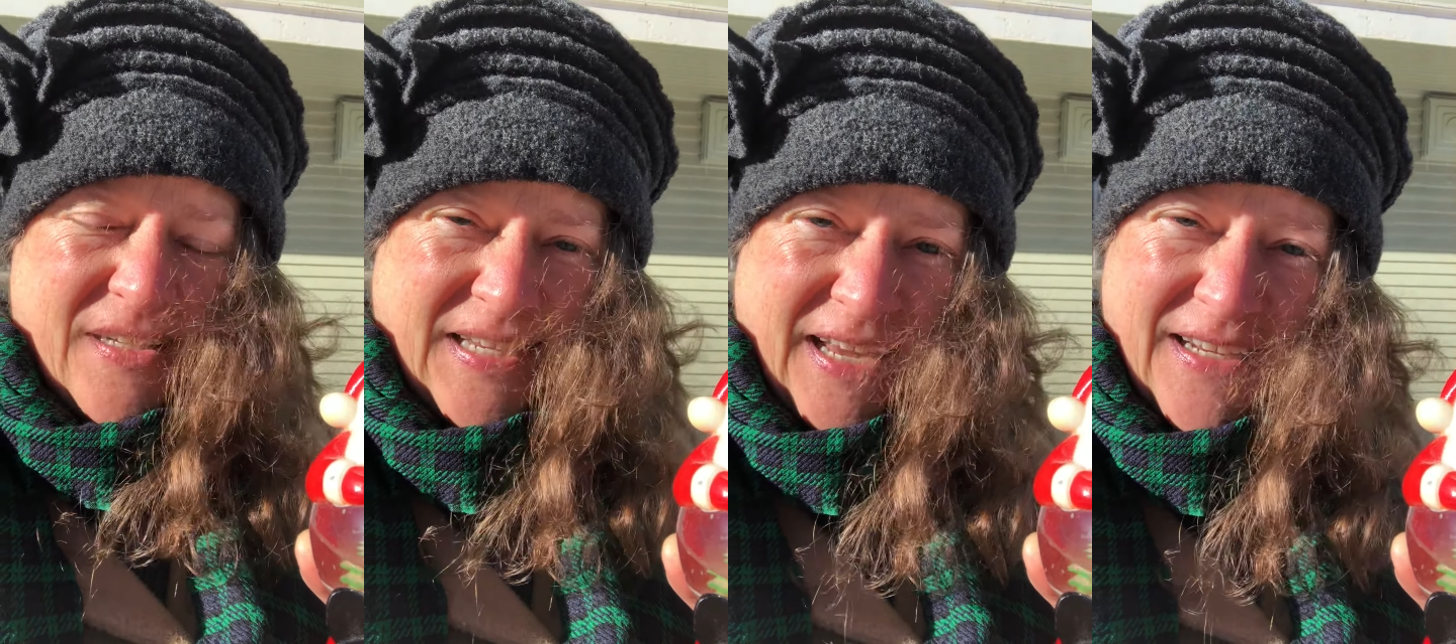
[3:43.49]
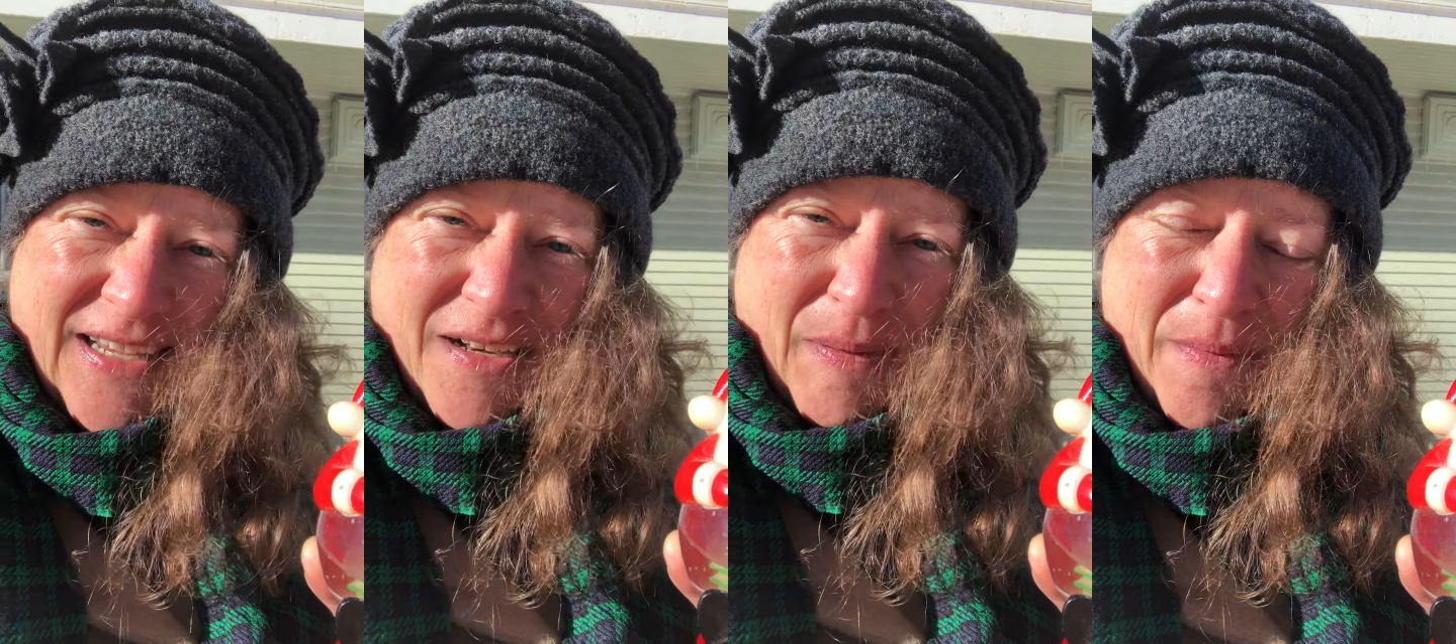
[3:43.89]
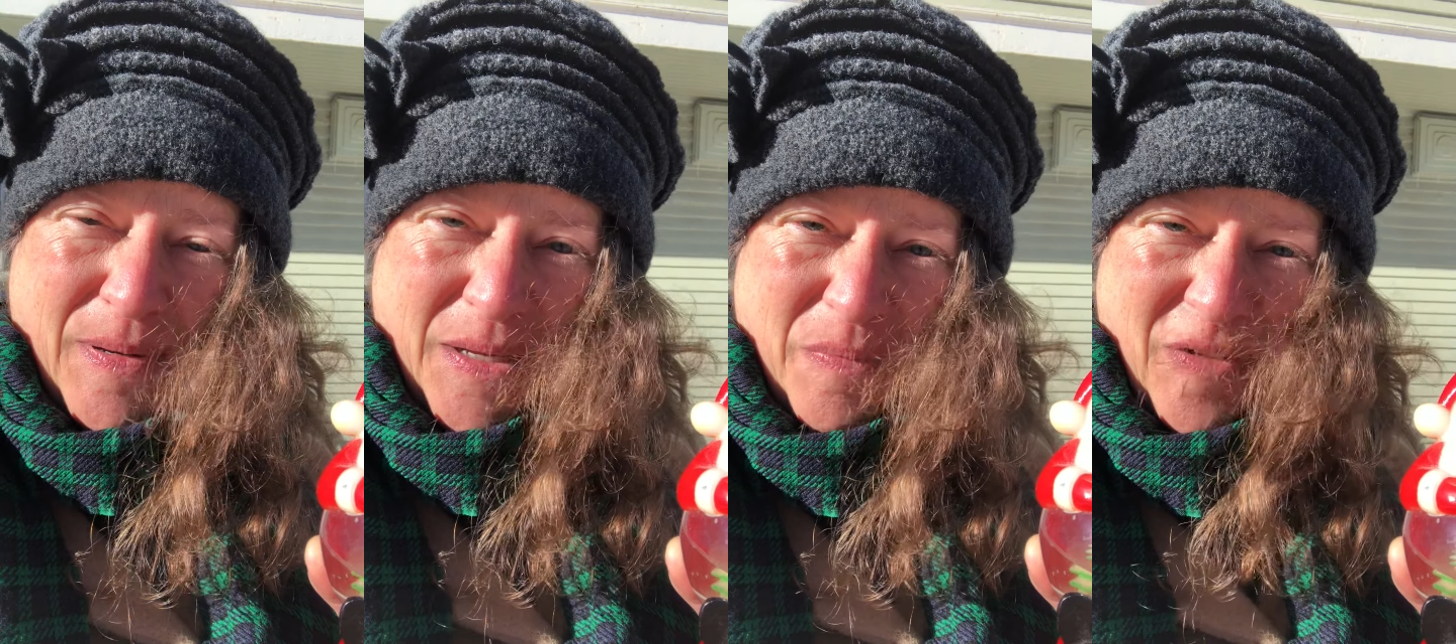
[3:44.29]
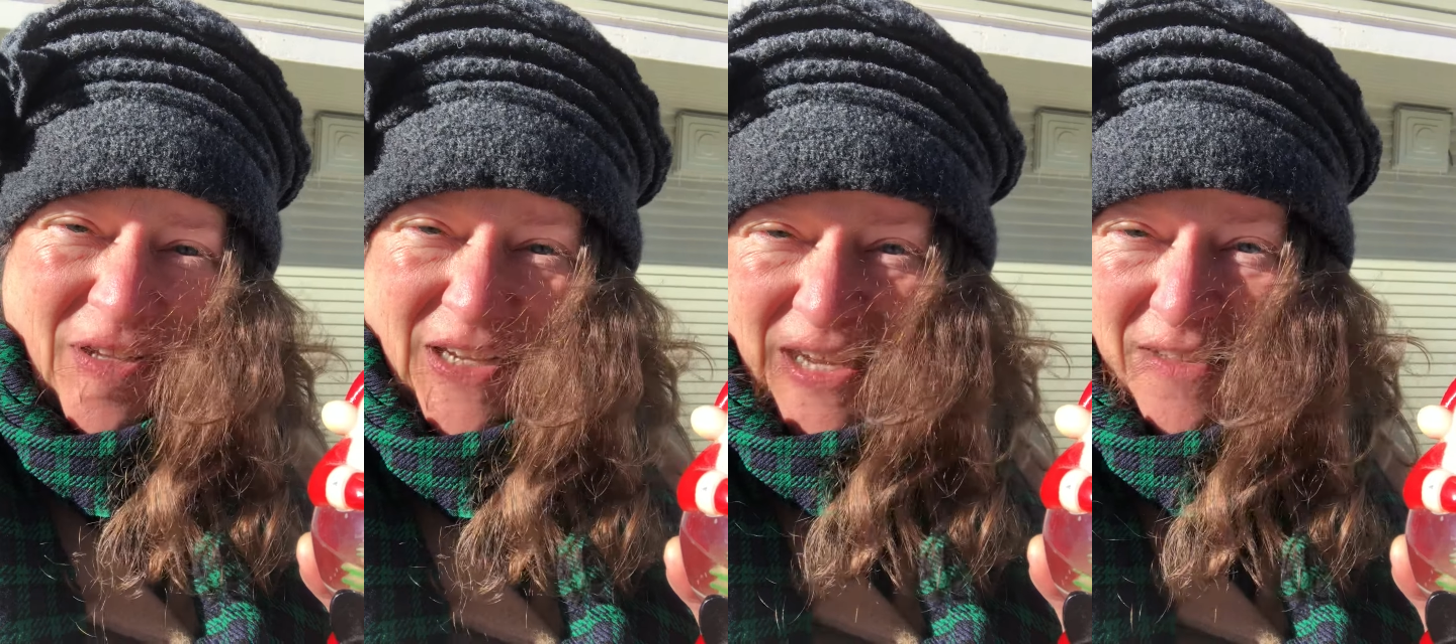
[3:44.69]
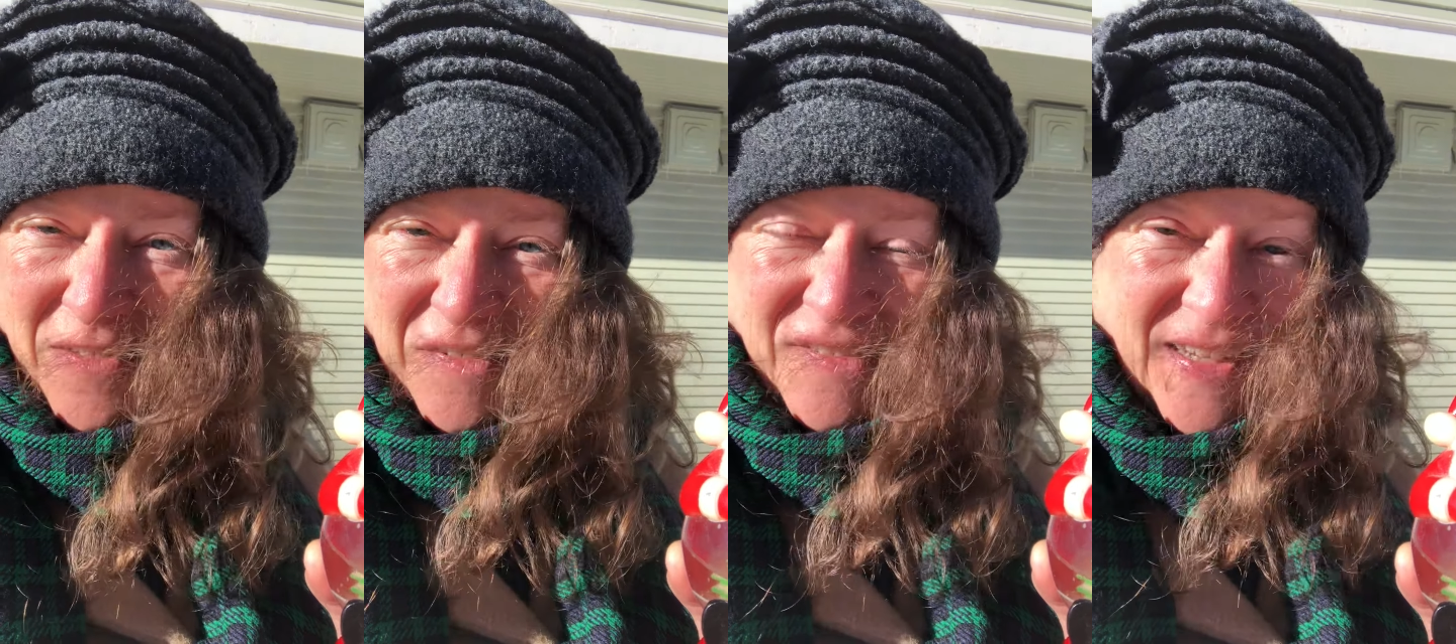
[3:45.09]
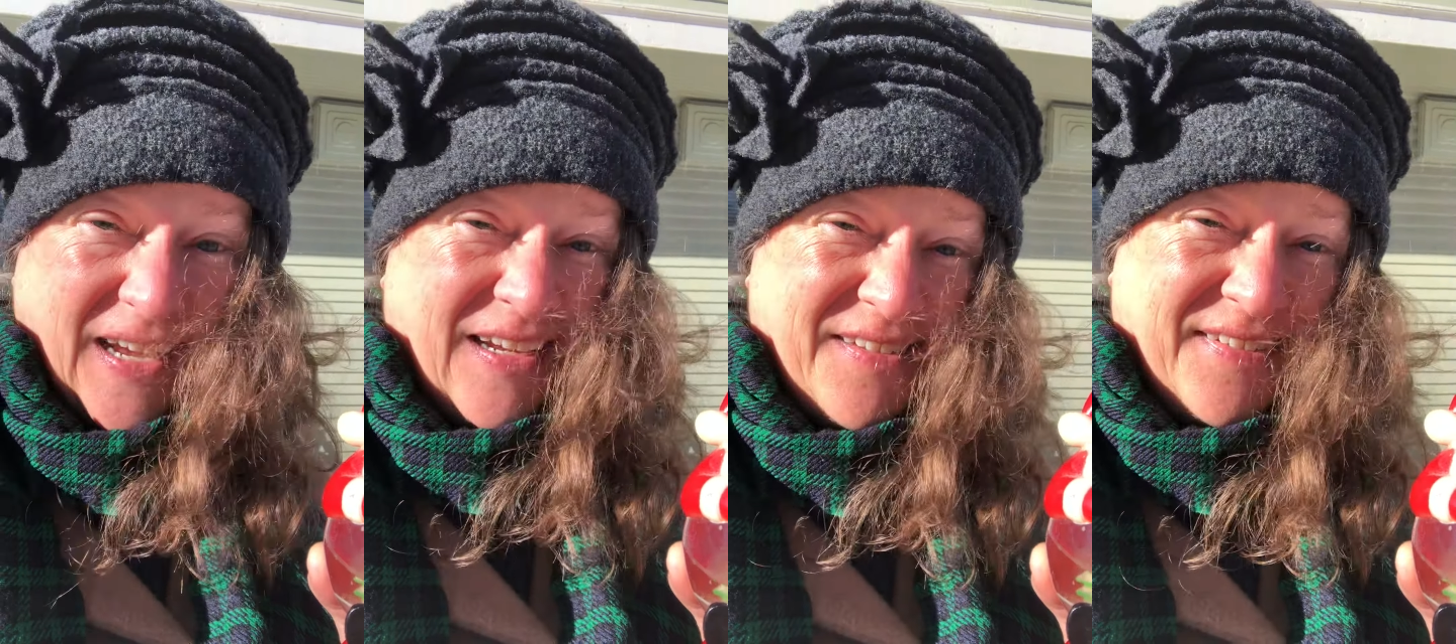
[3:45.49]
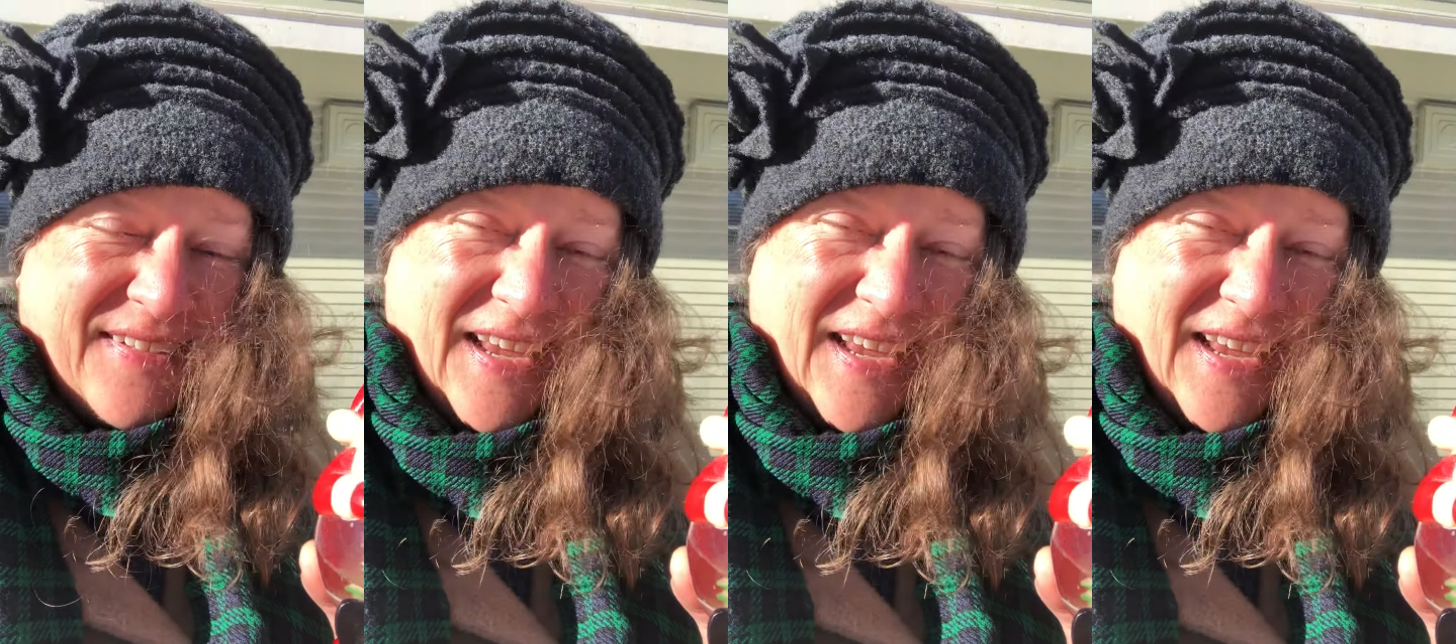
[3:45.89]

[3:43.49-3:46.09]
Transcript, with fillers: attended by people in other states.